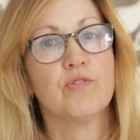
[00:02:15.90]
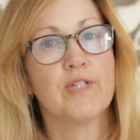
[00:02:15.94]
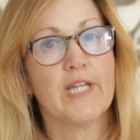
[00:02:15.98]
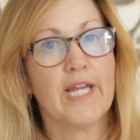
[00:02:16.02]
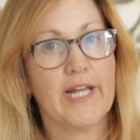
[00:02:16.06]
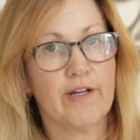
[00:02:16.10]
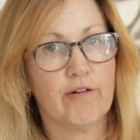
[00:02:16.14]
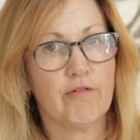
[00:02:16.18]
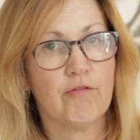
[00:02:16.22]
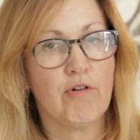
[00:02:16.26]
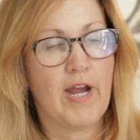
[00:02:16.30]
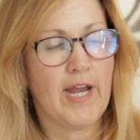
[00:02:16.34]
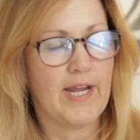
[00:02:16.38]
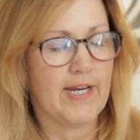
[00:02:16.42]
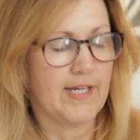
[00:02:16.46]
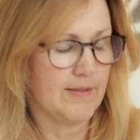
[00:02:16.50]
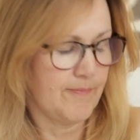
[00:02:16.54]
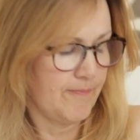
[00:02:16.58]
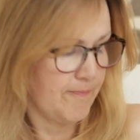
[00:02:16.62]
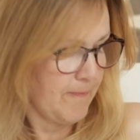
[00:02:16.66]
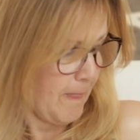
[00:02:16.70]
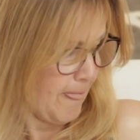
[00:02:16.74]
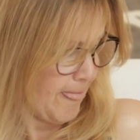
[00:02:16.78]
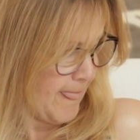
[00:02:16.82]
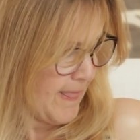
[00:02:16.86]
get it right.
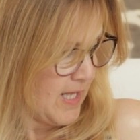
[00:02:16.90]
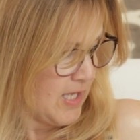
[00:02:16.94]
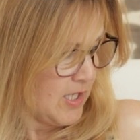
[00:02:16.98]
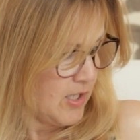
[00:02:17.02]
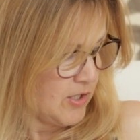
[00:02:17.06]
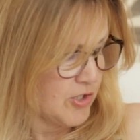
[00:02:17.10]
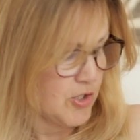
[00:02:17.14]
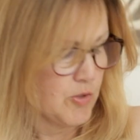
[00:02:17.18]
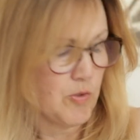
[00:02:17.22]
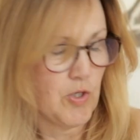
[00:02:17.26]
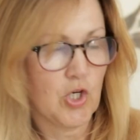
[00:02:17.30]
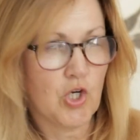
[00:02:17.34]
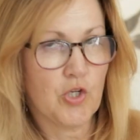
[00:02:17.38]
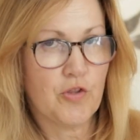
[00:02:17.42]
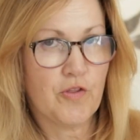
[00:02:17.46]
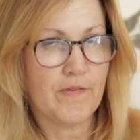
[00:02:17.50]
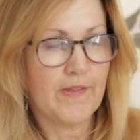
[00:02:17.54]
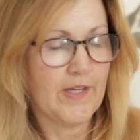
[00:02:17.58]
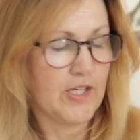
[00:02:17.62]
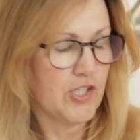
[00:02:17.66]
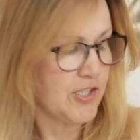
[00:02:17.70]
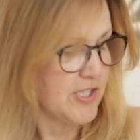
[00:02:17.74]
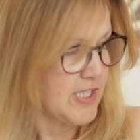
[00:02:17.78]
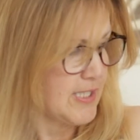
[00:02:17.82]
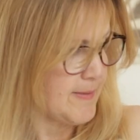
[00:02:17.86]
So I'll go through
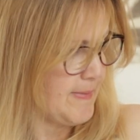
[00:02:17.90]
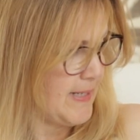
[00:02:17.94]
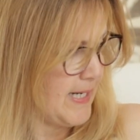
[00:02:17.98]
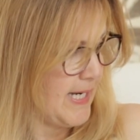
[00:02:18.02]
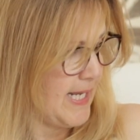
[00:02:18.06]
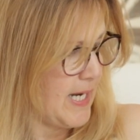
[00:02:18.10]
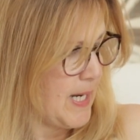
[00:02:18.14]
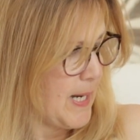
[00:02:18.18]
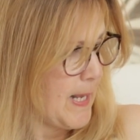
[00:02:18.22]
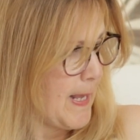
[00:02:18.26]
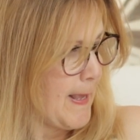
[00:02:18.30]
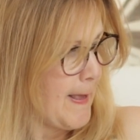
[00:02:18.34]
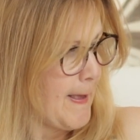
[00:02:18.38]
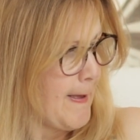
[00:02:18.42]
that in just a minute.